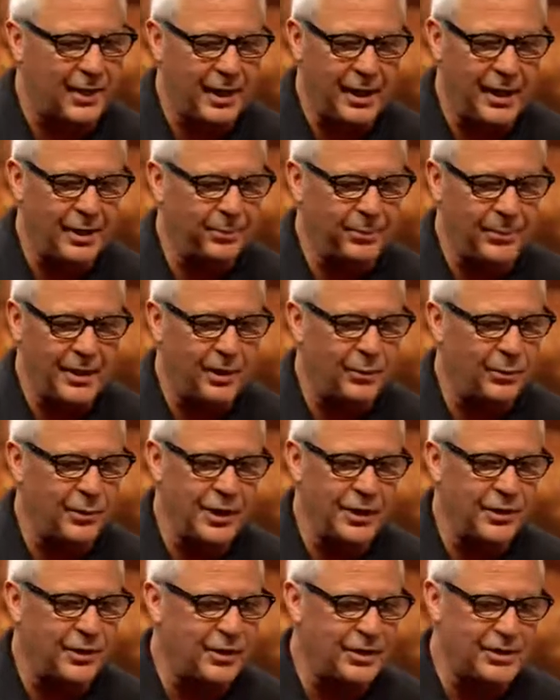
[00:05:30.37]
are
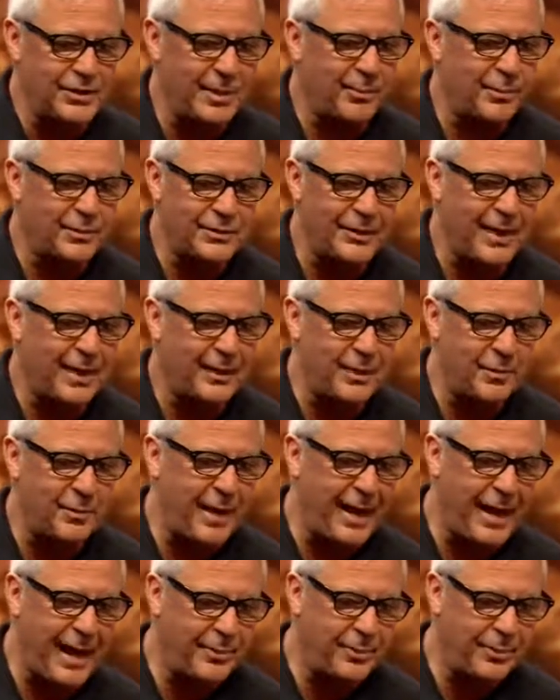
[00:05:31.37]
really good examples of how that
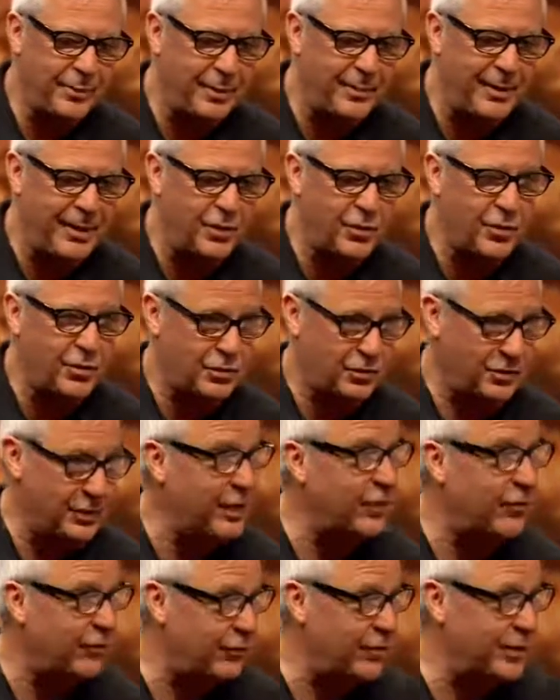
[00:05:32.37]
might happen. I mean,
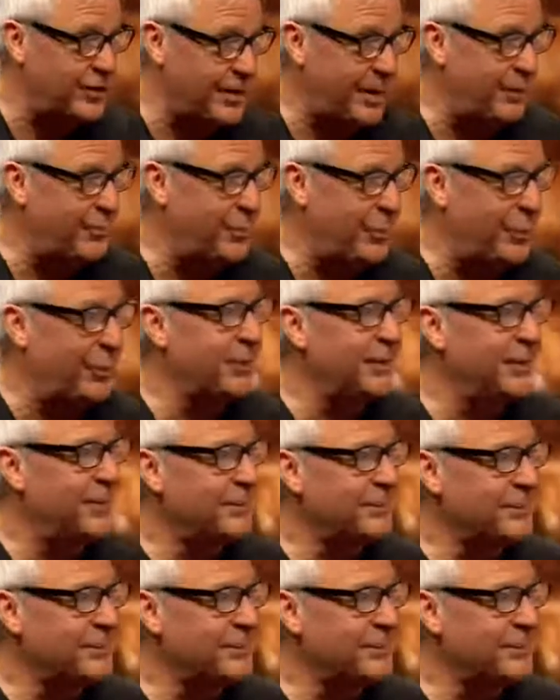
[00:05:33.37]
cochineal, for example,